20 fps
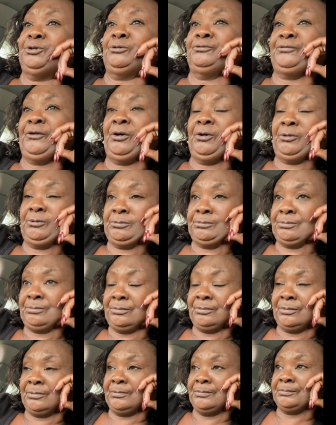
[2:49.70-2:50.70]
the follow-up
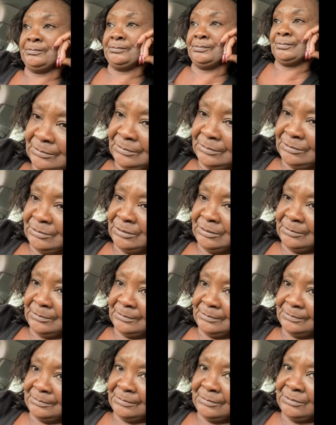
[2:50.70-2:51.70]
video with her
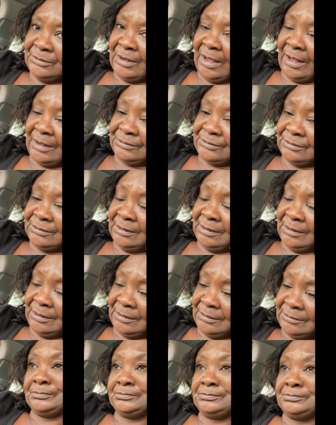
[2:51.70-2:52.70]
having a conversation with the
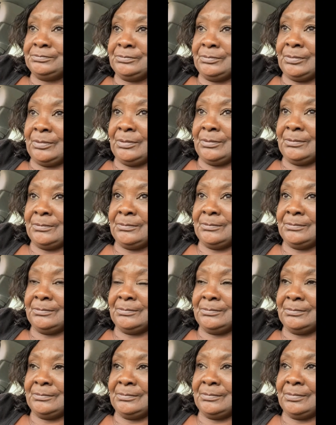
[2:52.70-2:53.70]
child's father
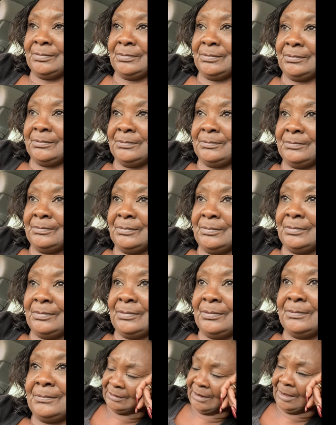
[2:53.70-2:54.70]
about the whole pregnancy.
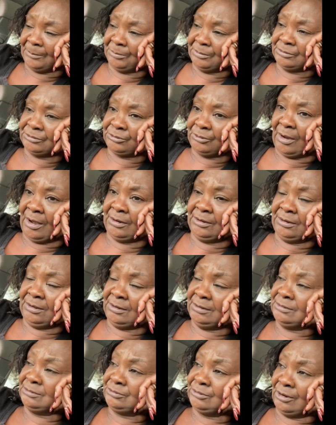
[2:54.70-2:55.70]
I've been trying to
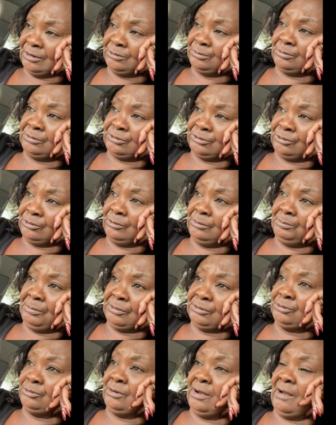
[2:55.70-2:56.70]
get in touch with you,
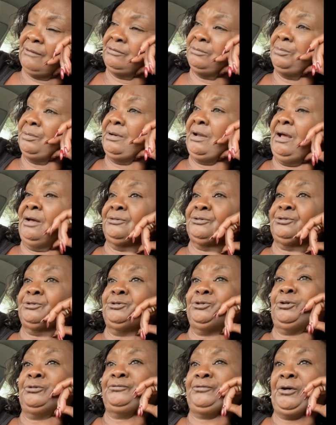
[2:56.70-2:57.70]
but you haven't been
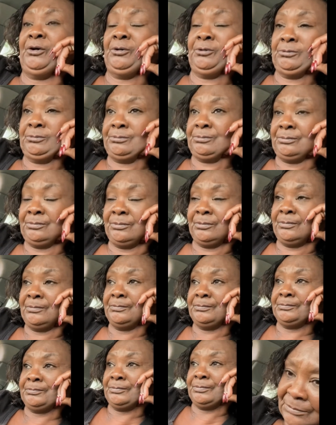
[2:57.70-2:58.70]
answering your phone.
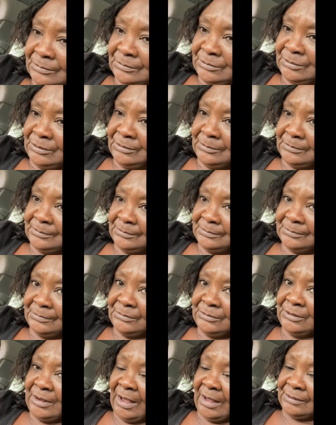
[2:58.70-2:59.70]
Judy?
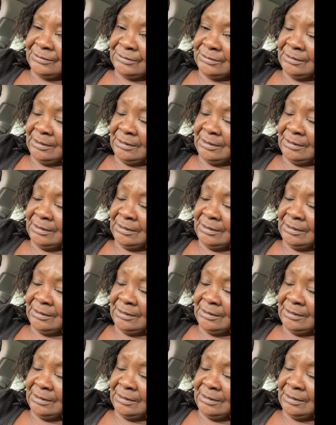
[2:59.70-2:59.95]
Yes, it